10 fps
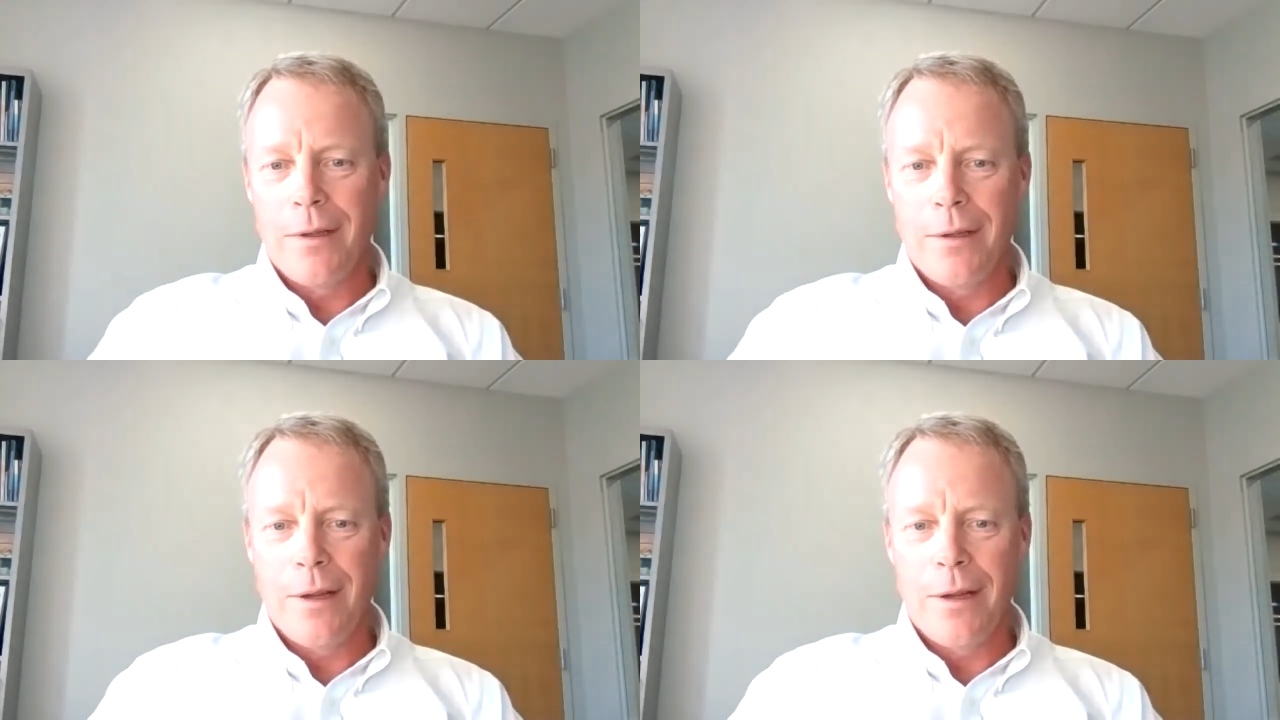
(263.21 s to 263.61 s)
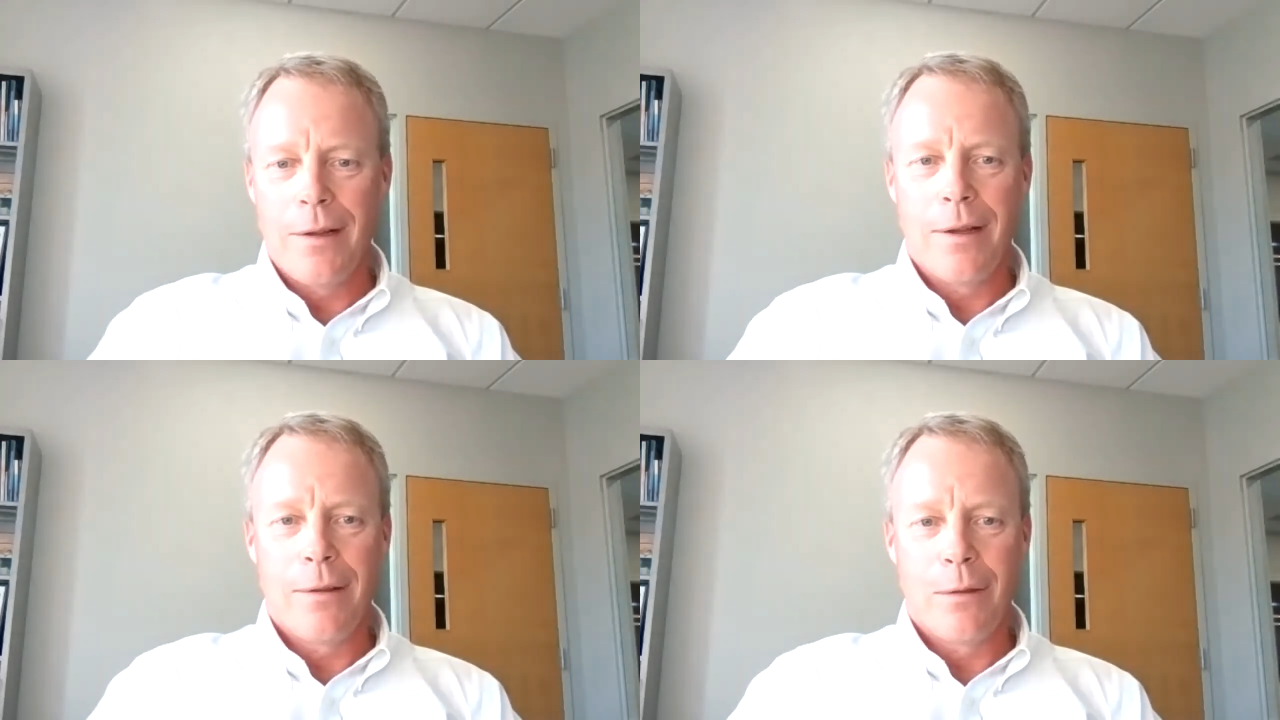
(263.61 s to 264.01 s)
And
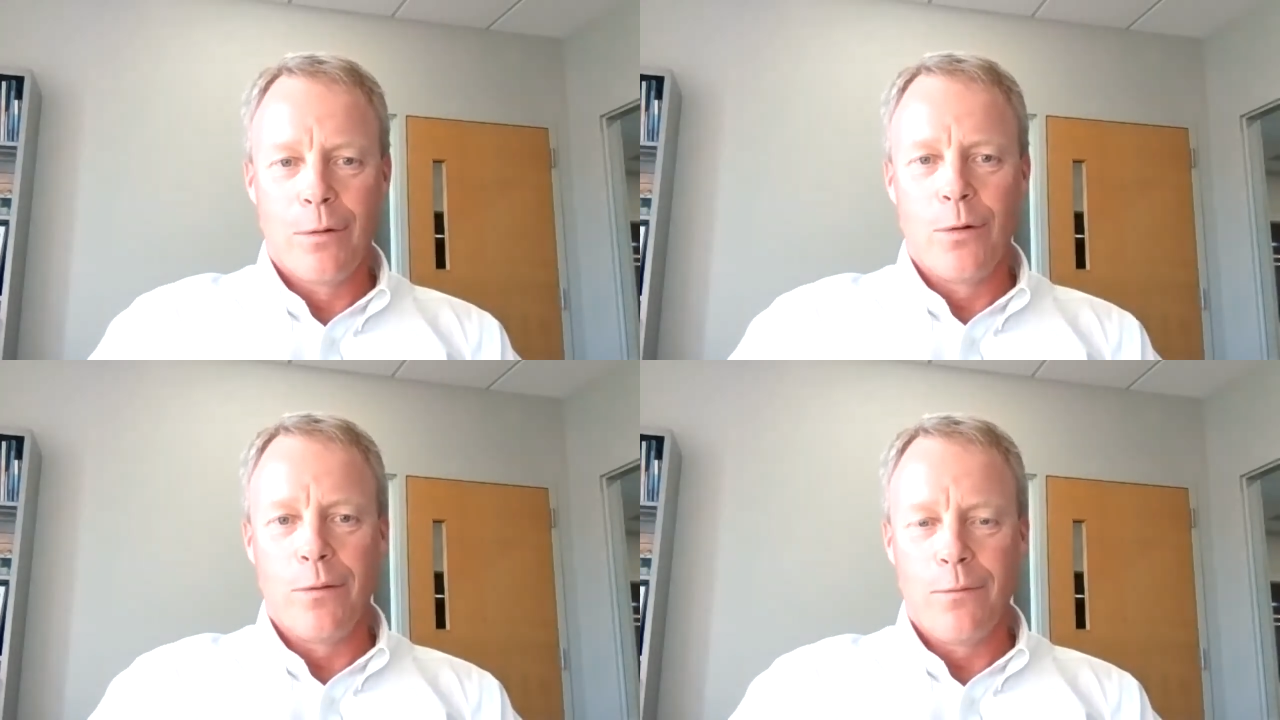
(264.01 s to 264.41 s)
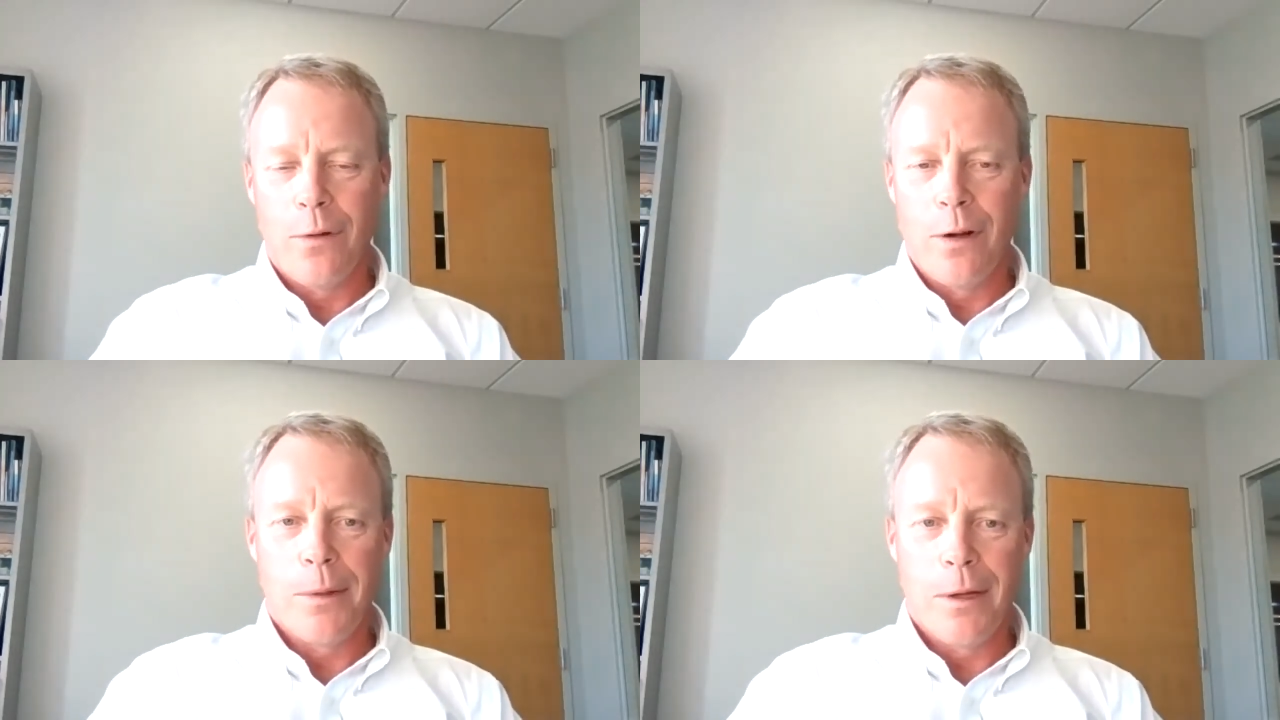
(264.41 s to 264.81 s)
they threw it in
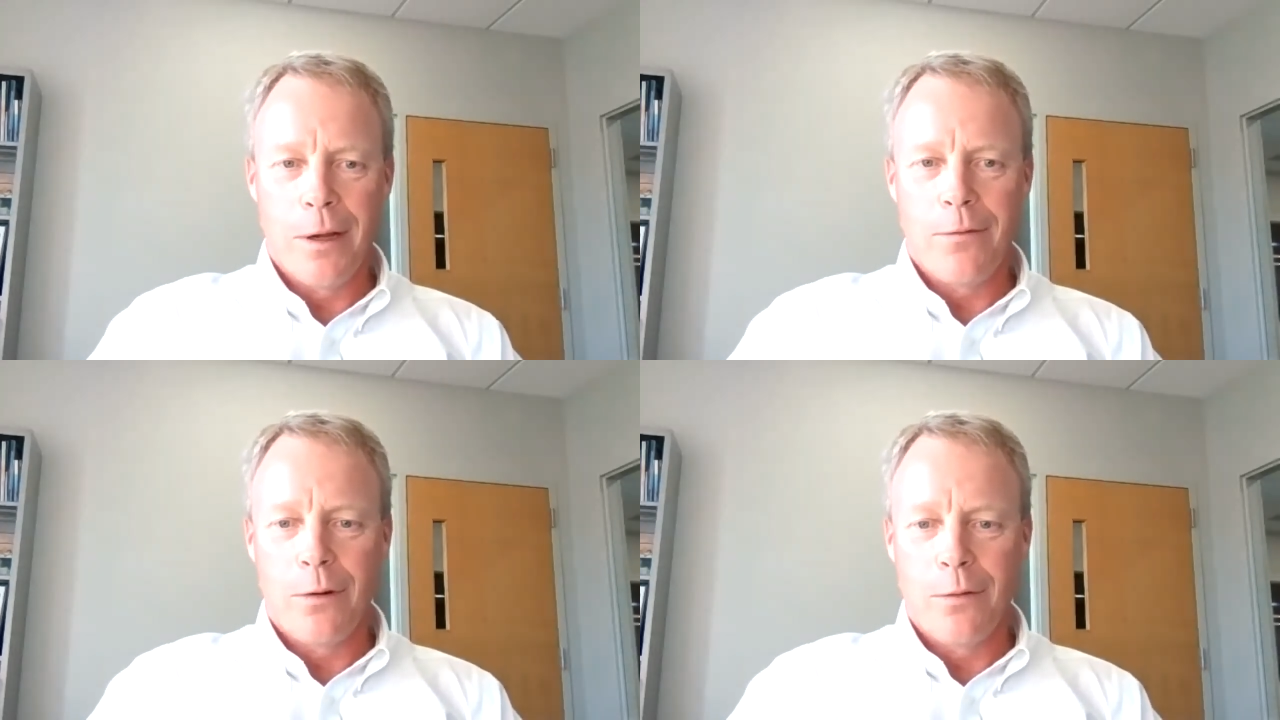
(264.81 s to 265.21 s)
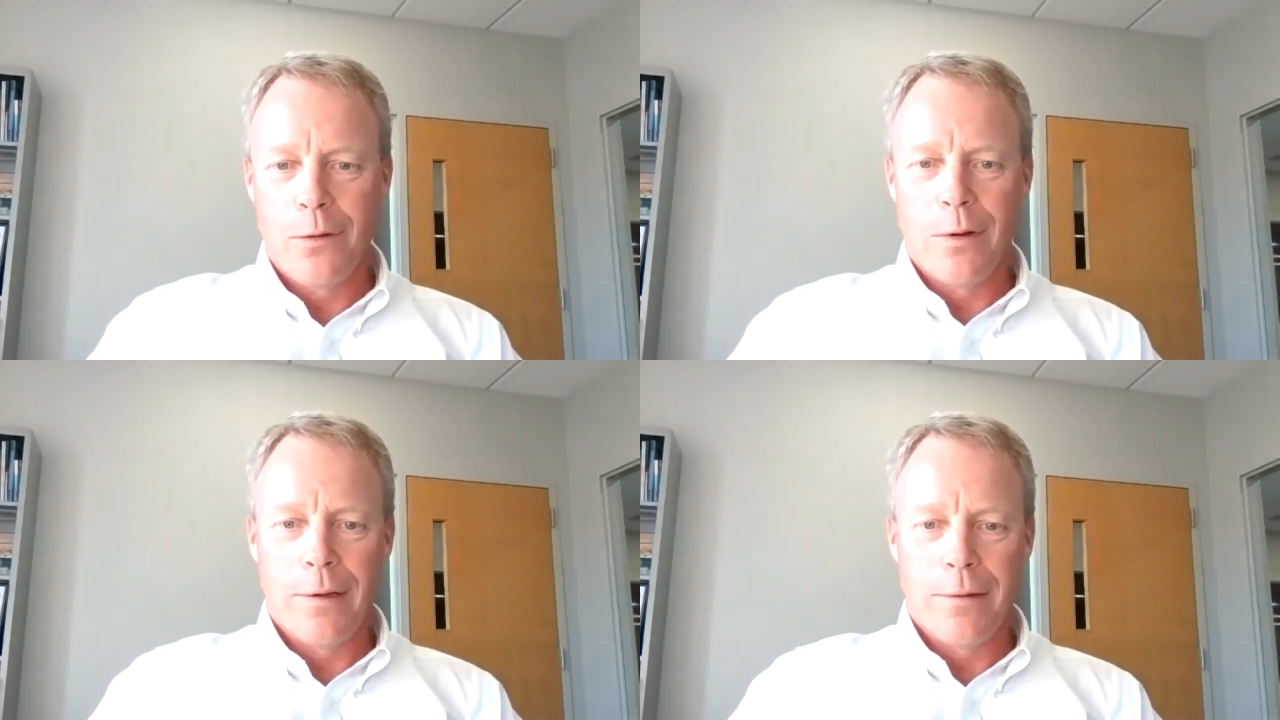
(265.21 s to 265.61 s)
front of me after a
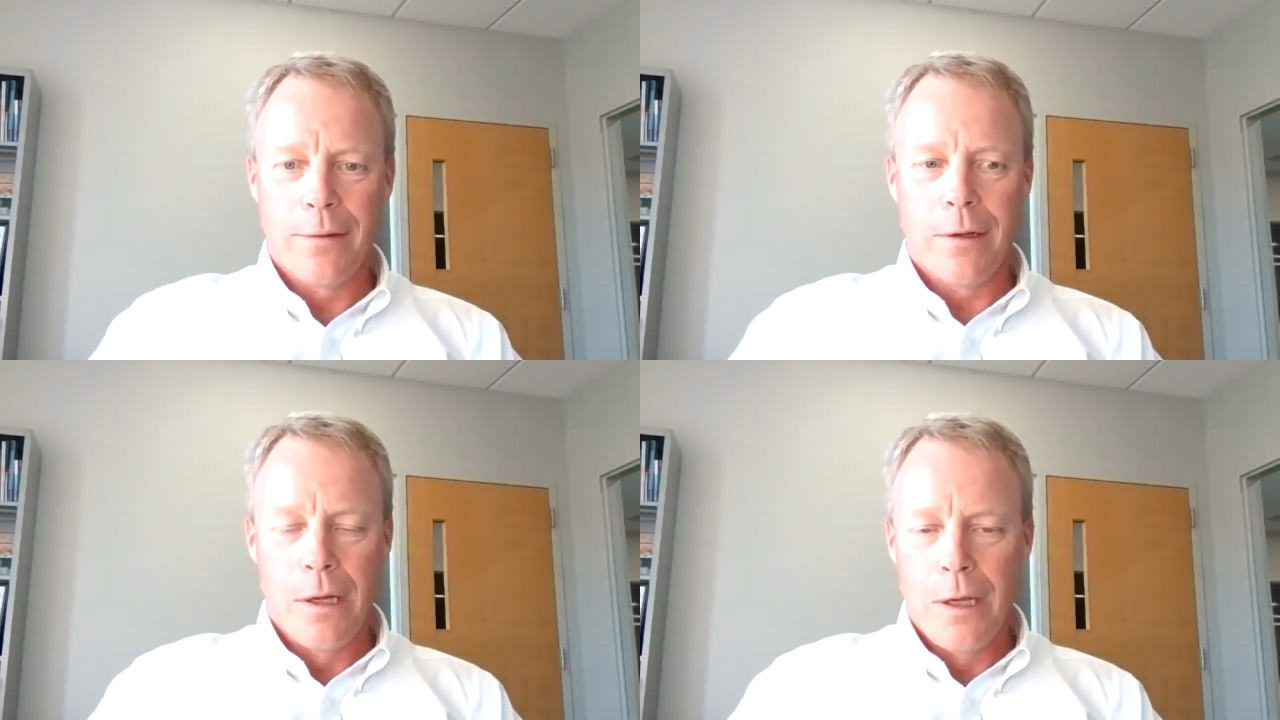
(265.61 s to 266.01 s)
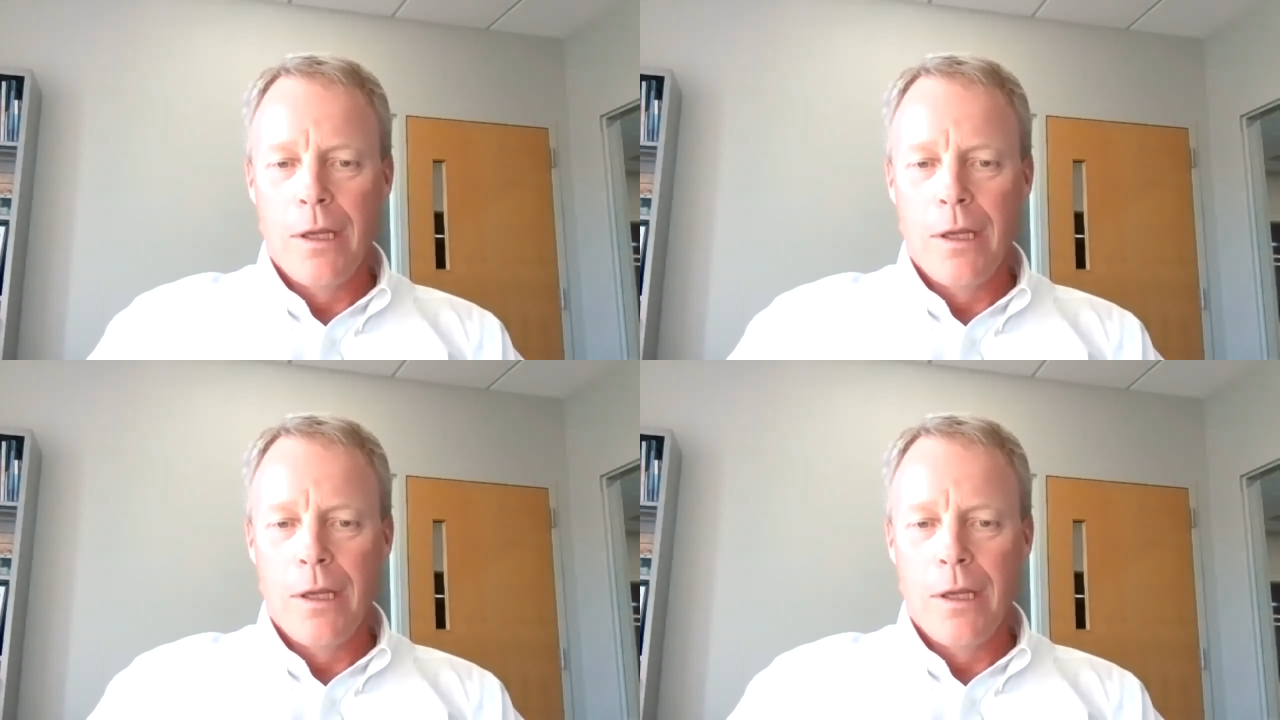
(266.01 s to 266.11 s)
few days and said,